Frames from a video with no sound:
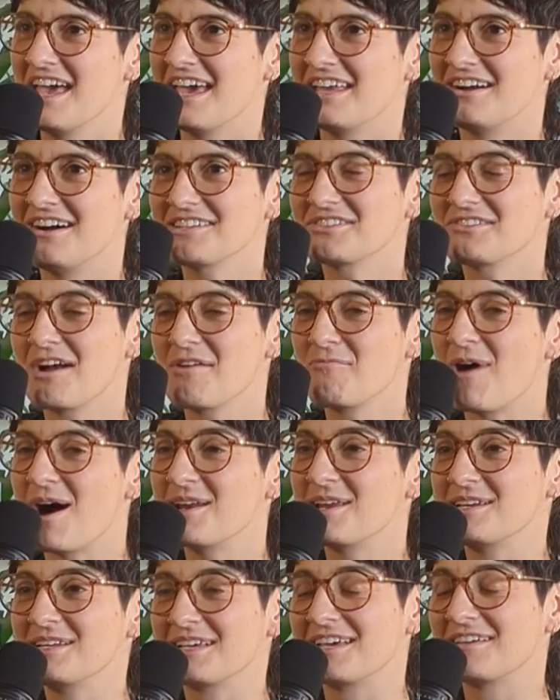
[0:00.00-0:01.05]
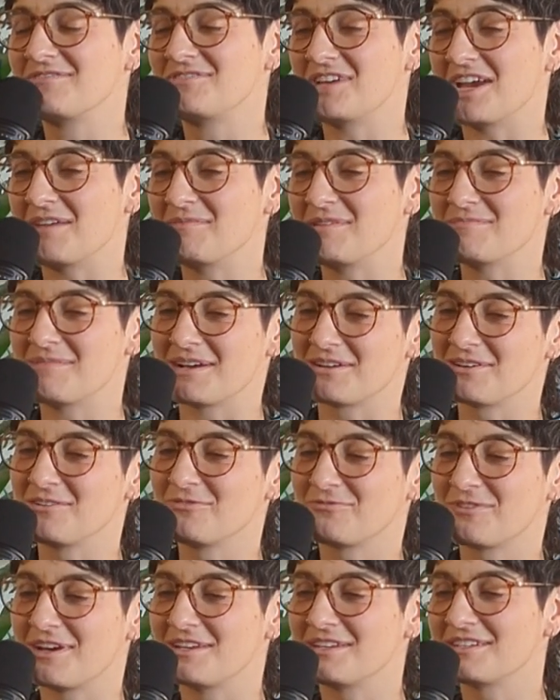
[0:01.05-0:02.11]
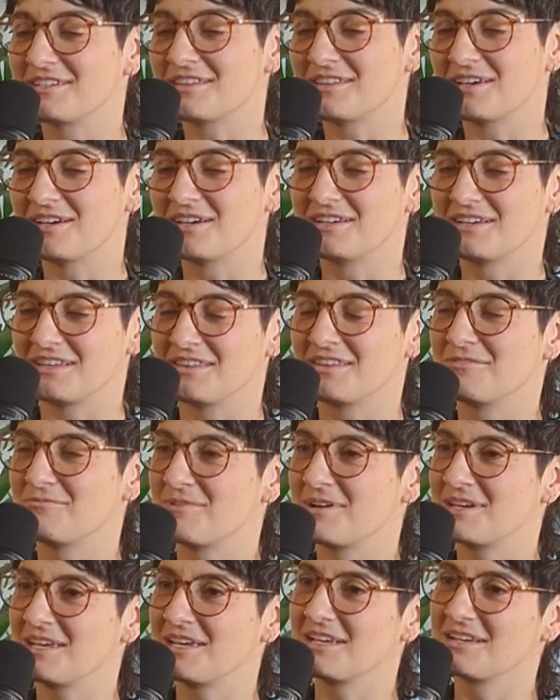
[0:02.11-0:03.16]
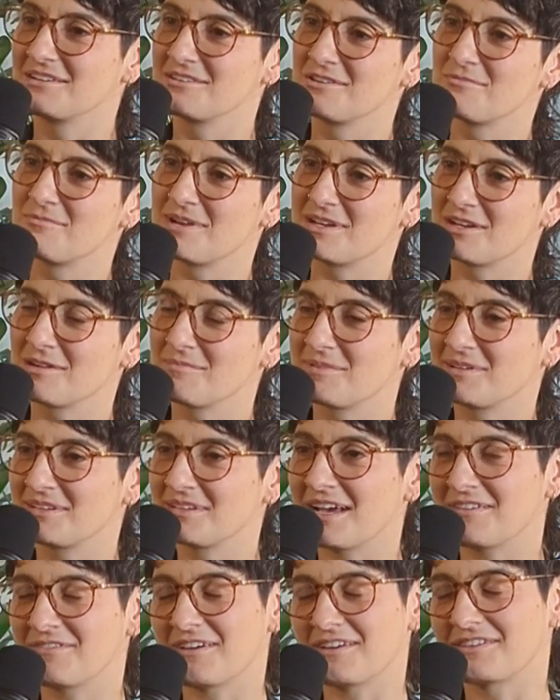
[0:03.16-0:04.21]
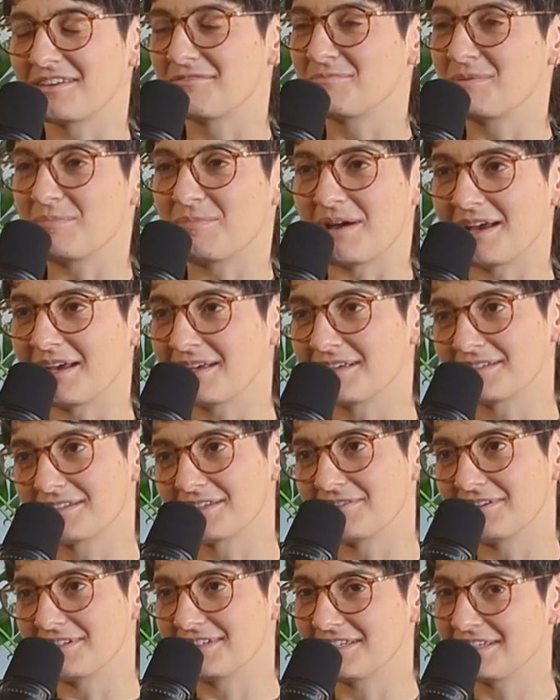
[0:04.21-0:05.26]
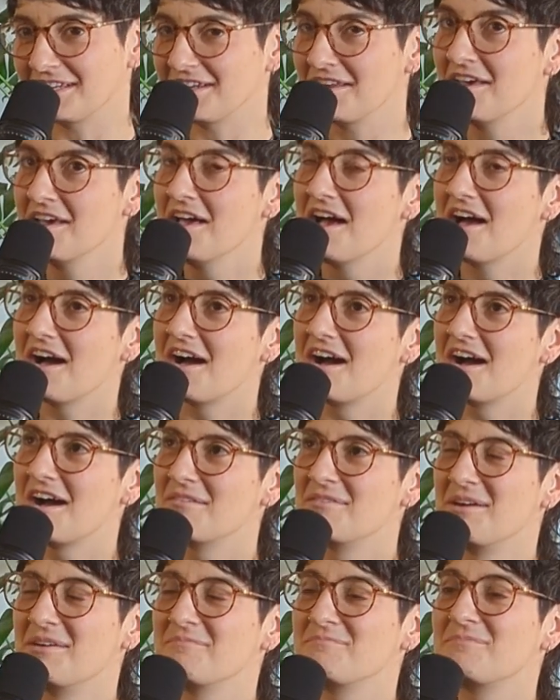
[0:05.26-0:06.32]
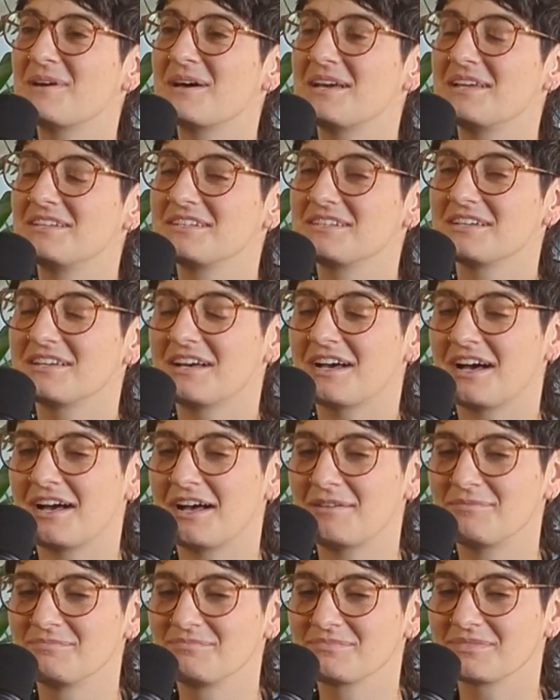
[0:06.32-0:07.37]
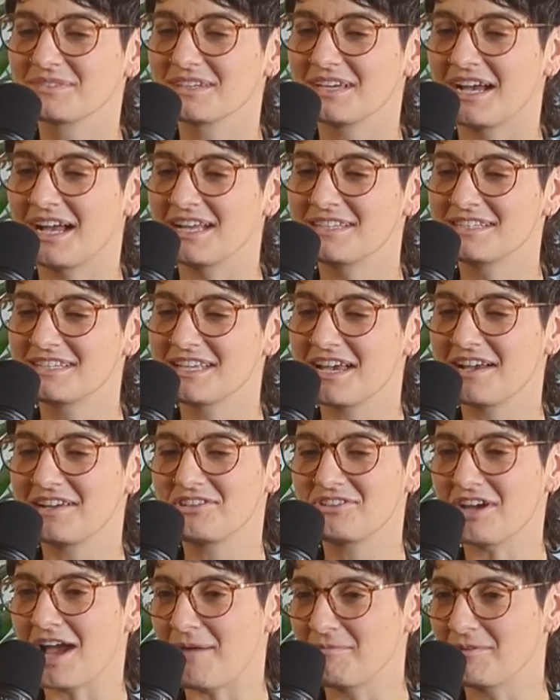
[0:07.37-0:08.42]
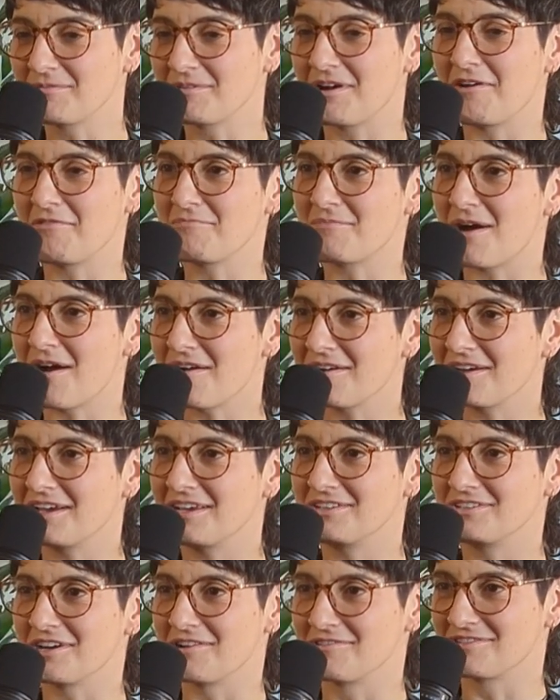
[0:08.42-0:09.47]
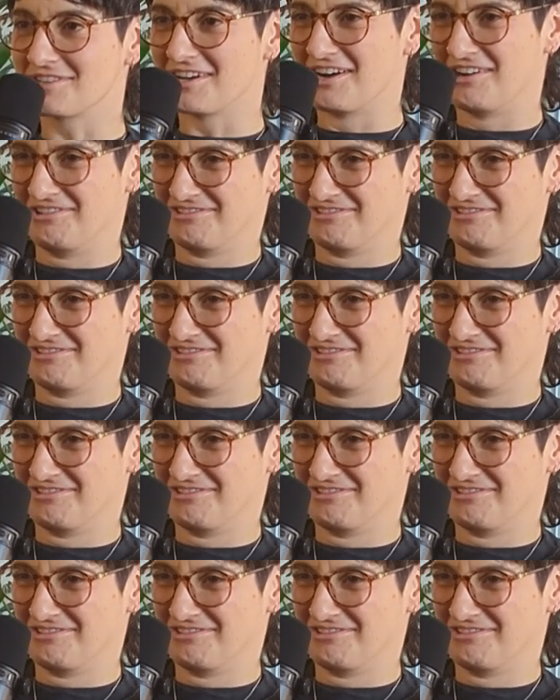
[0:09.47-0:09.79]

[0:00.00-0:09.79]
And also I wanted to give Jamie, my girlfriend, the winner, but I thought that would be biased, so I didn't. Yeah. But I'd say Chapel Roan, Mari, Jojo.